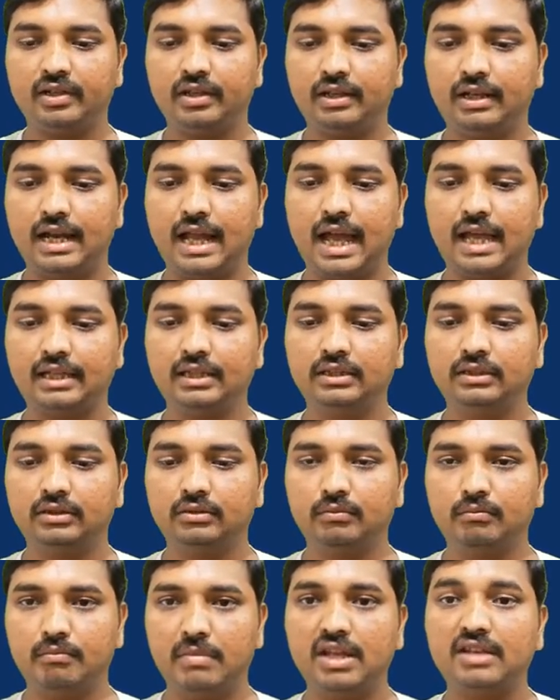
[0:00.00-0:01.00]
like
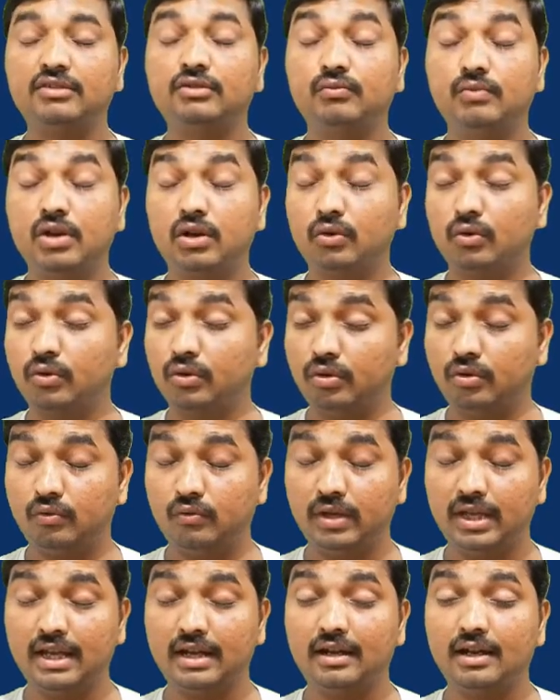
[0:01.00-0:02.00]
means
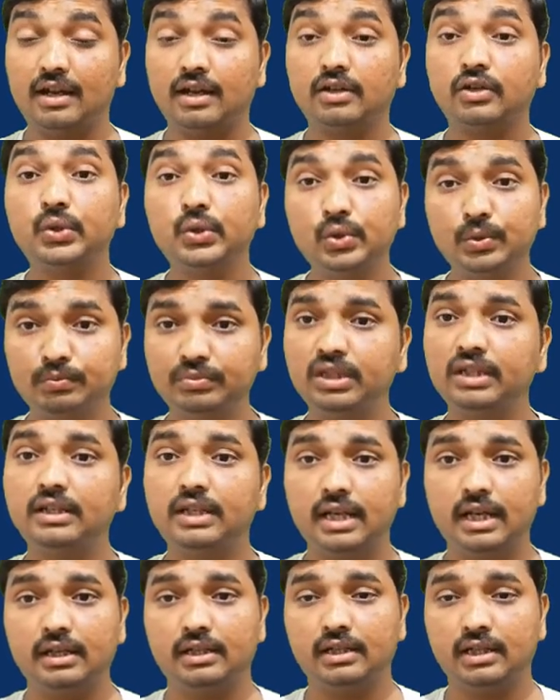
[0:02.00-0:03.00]
we can group the
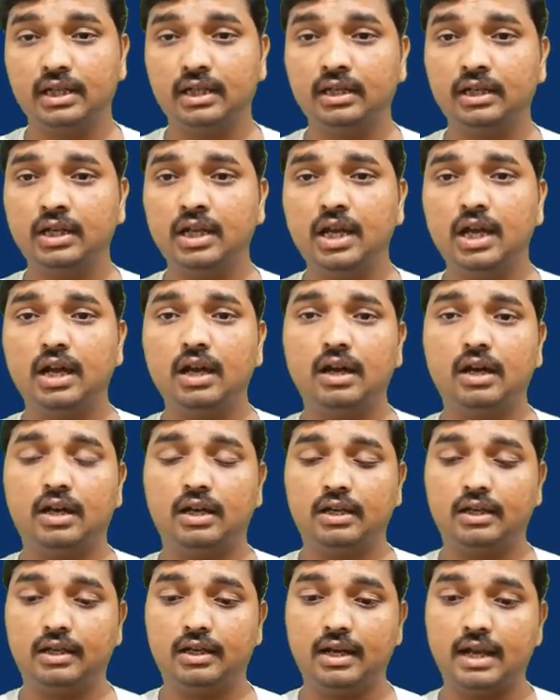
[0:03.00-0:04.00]
data
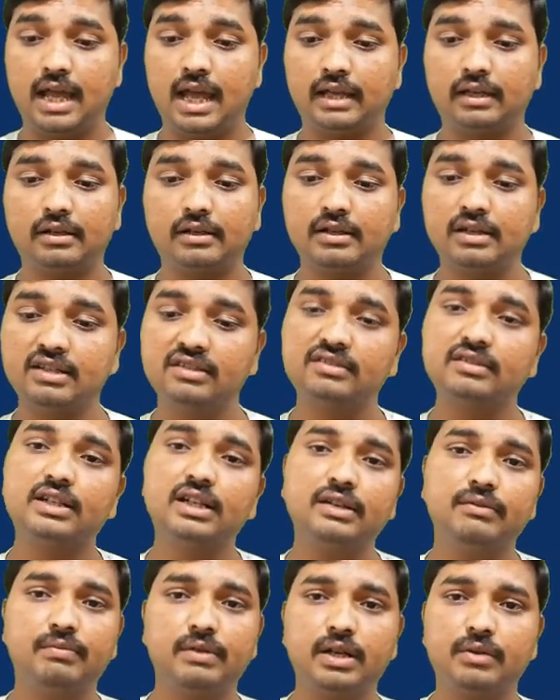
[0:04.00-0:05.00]
like a
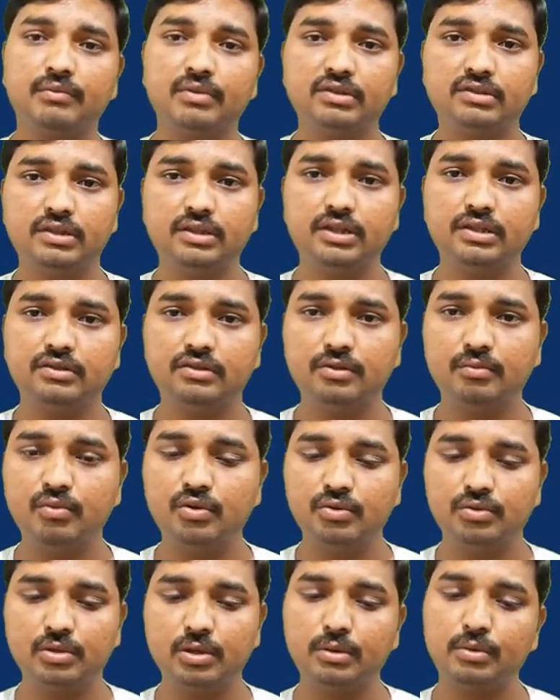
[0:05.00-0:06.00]
discrete frequency
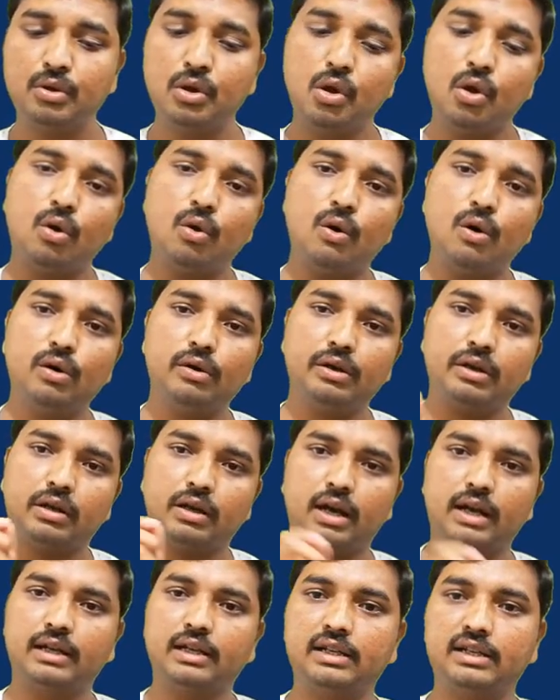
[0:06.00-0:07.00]
distribution or
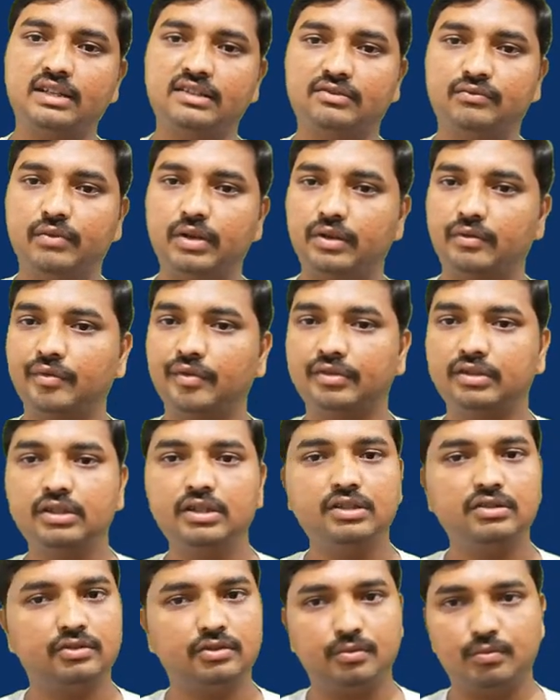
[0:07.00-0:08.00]
continuous frequency
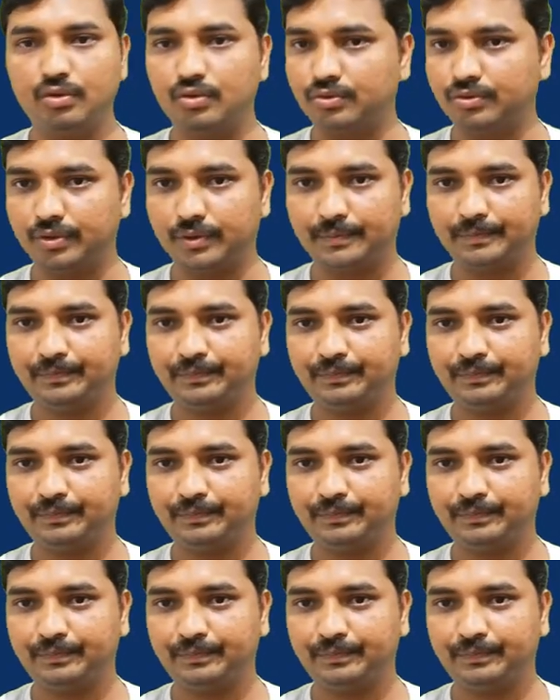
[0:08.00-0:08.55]
distribution.